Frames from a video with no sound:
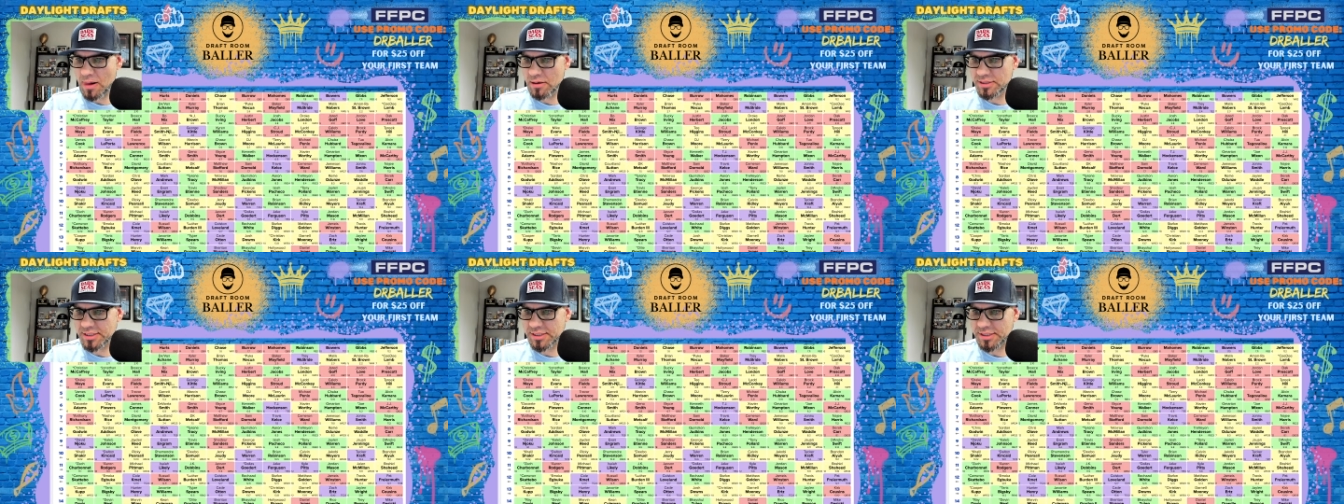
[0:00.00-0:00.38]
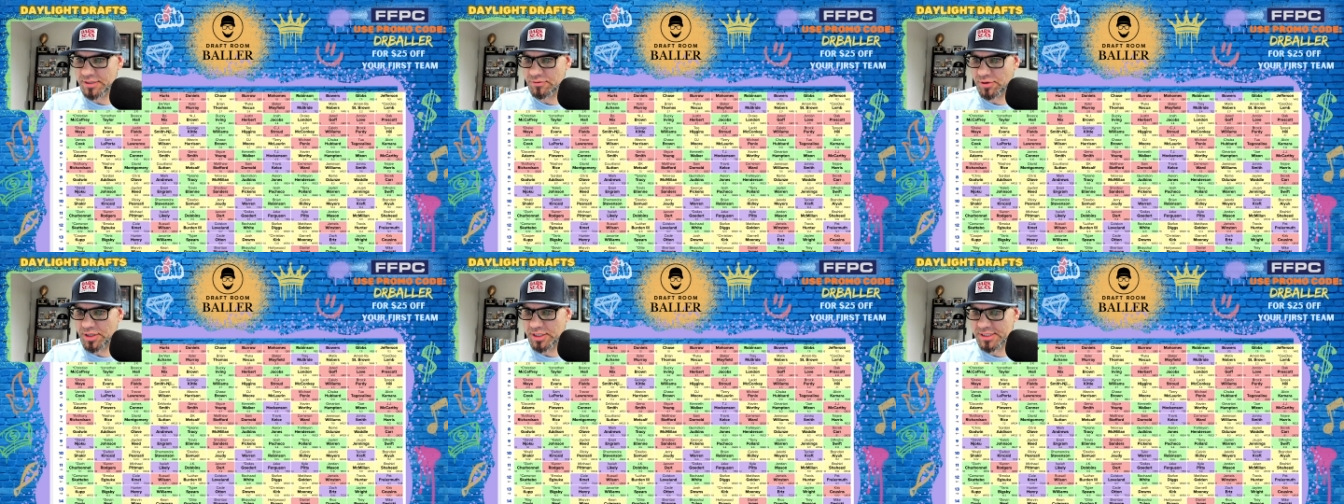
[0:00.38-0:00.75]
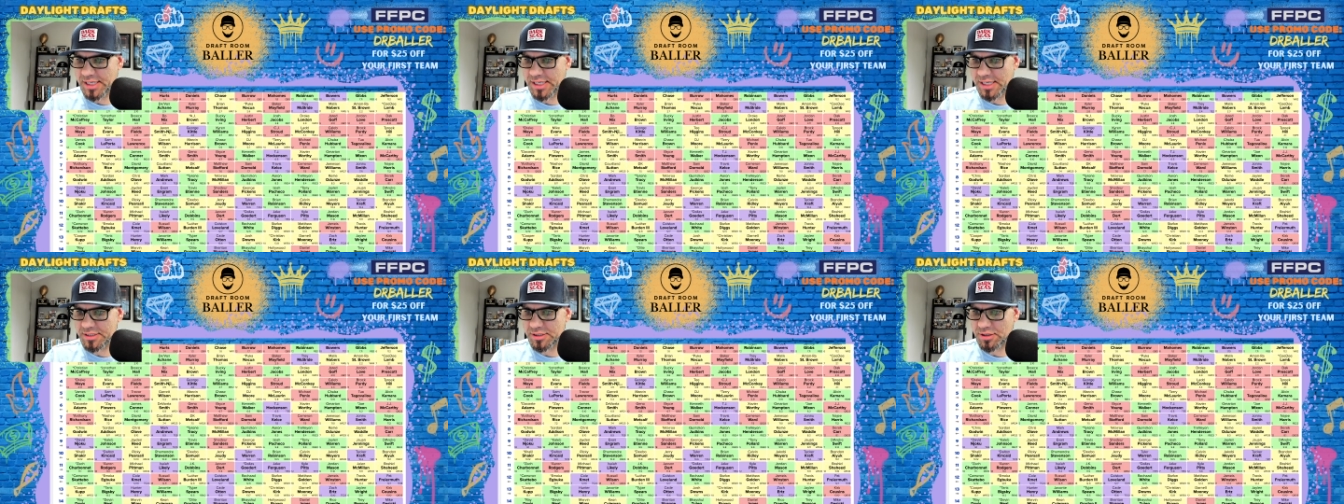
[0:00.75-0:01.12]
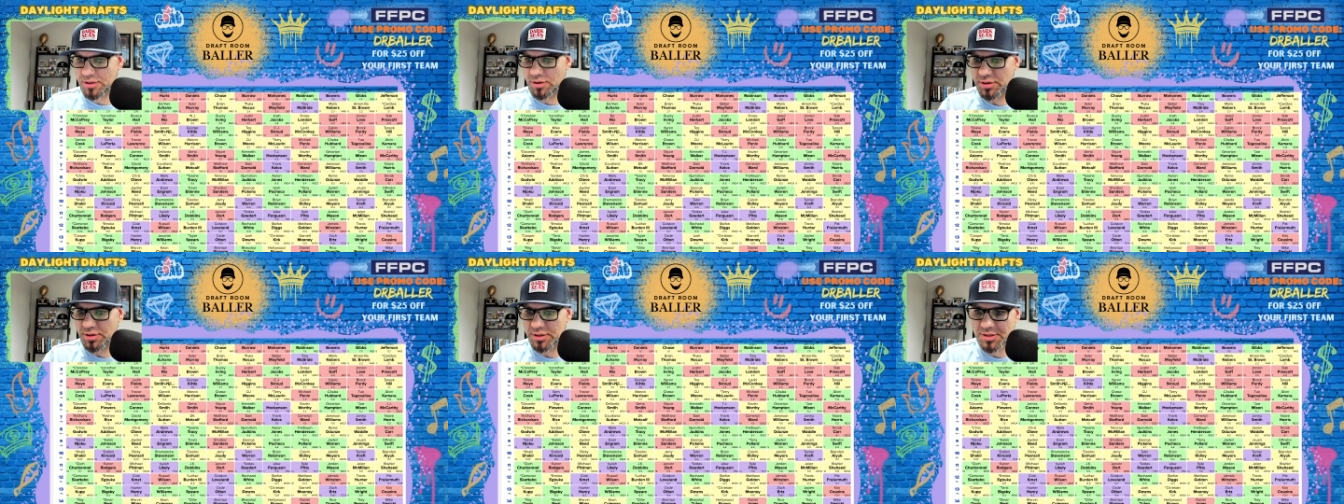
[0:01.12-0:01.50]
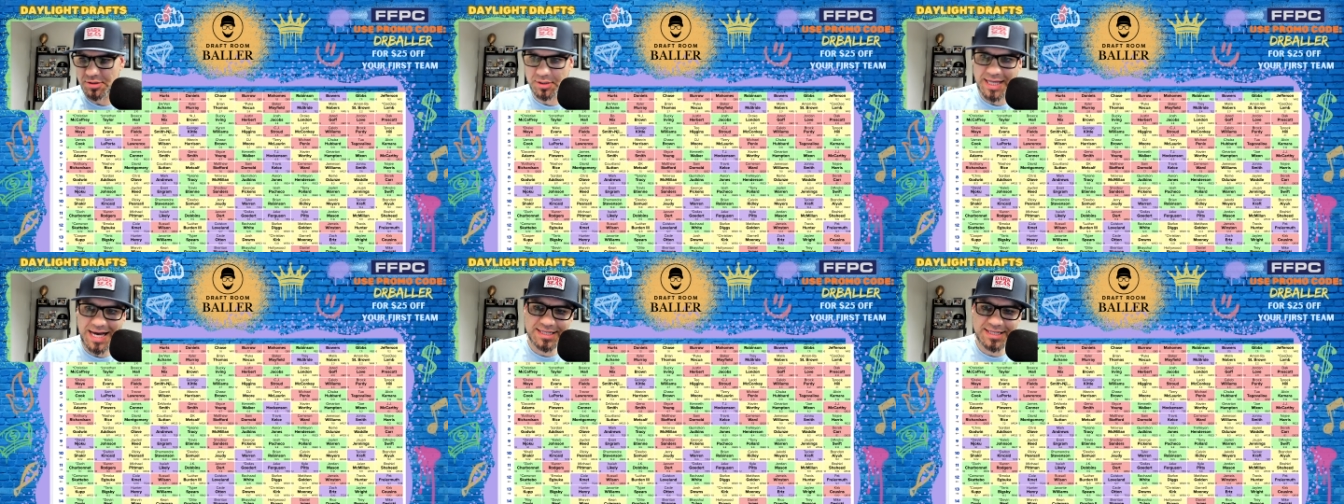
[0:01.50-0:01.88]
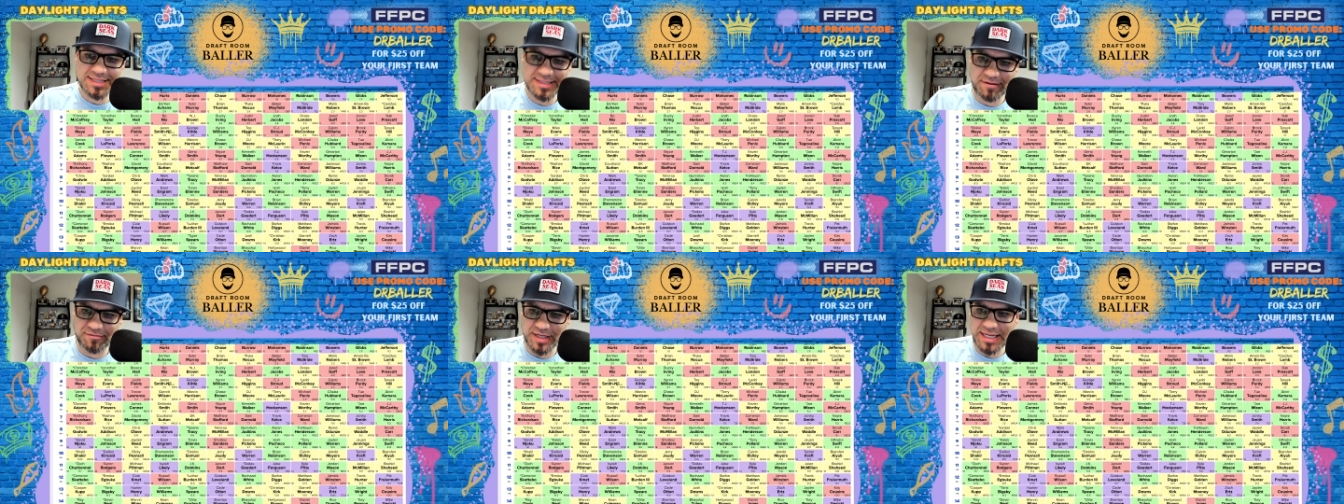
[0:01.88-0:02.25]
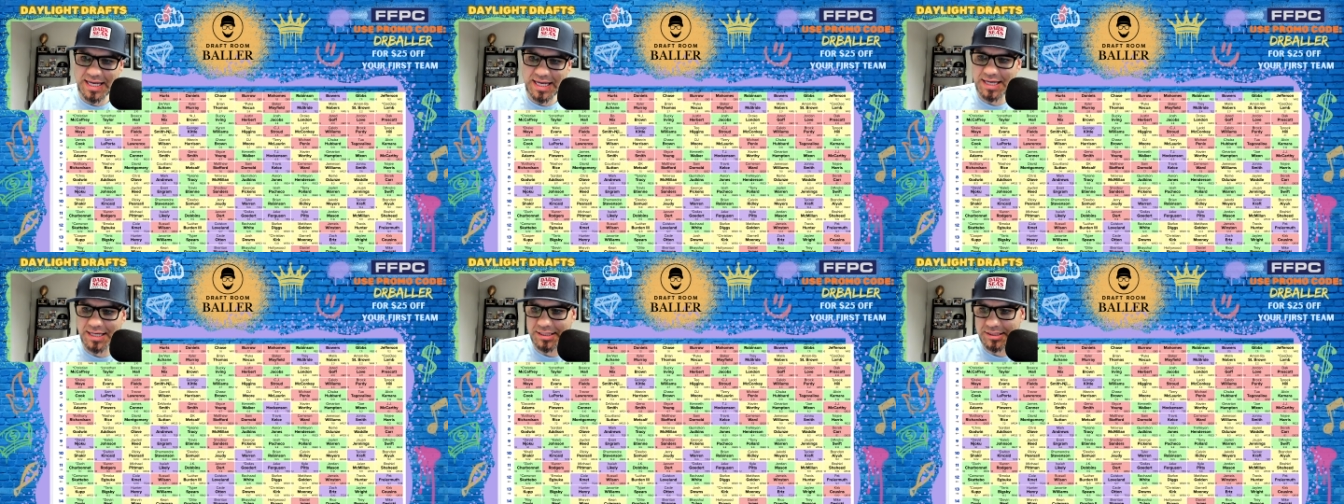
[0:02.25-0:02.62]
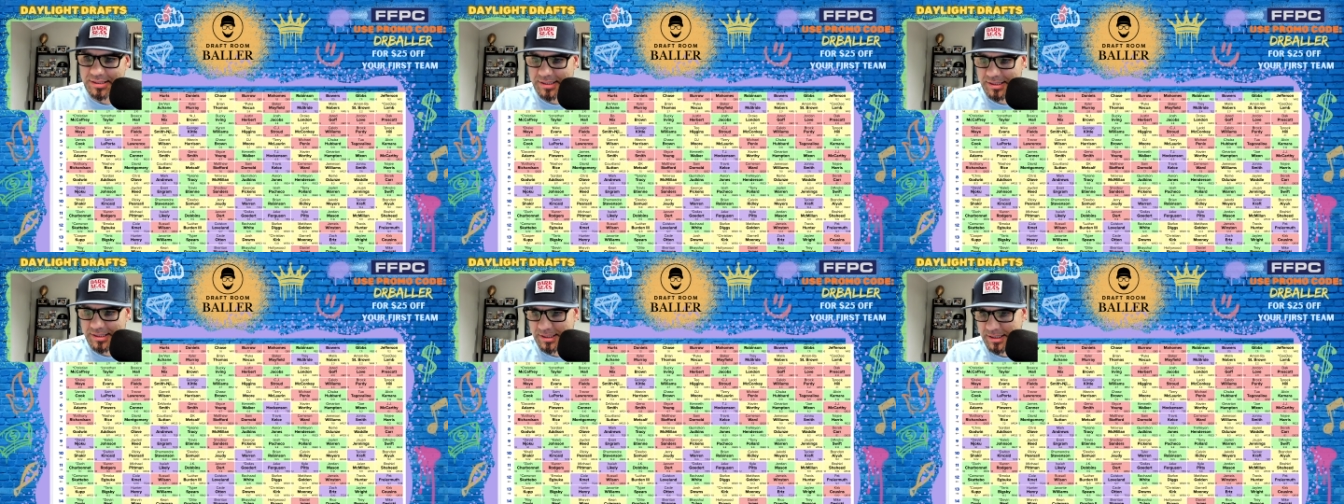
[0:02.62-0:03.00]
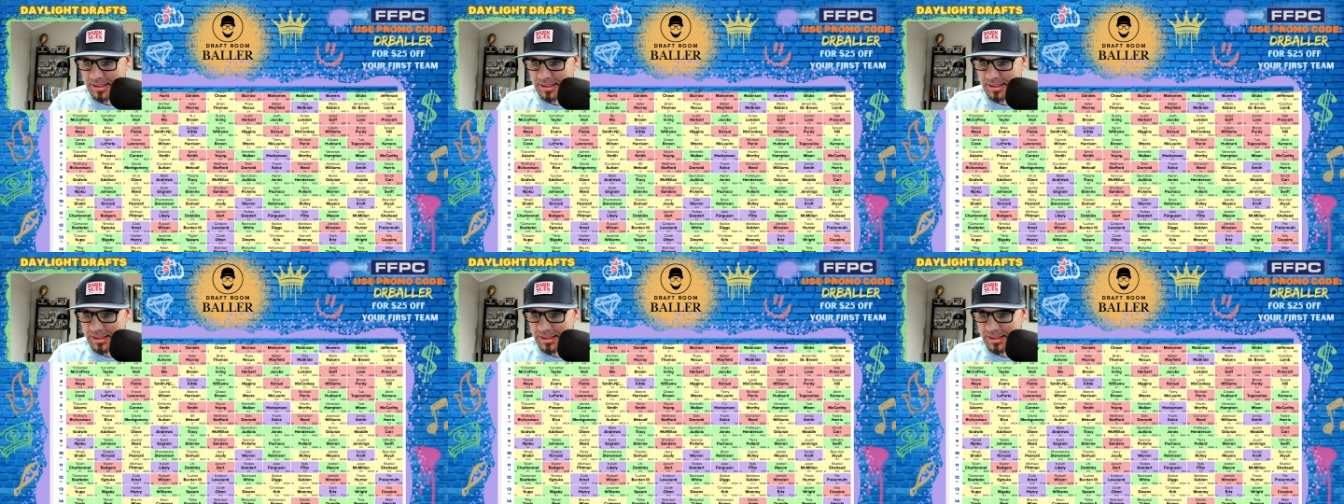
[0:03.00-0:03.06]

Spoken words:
see where these guys are going. So last 7 days,